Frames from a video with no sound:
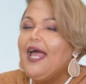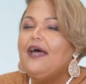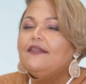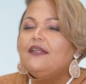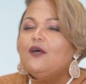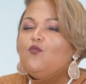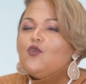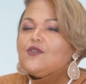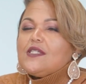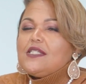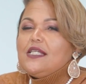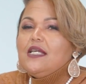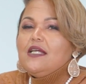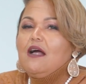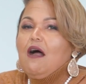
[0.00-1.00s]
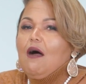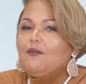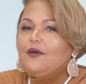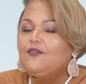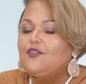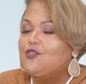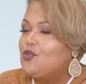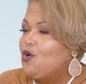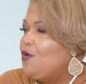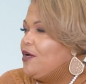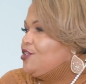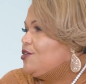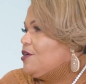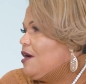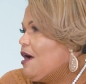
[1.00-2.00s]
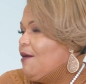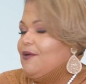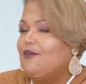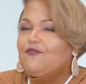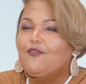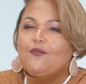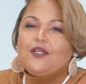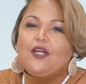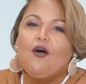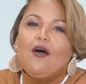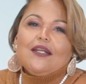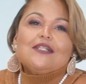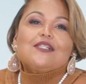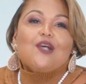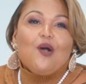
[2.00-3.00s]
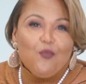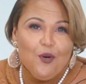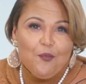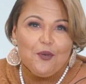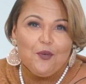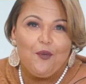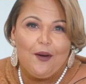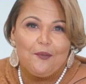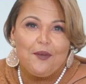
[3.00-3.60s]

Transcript: and then we'll see if there's a question or comment from the audience. We'll be right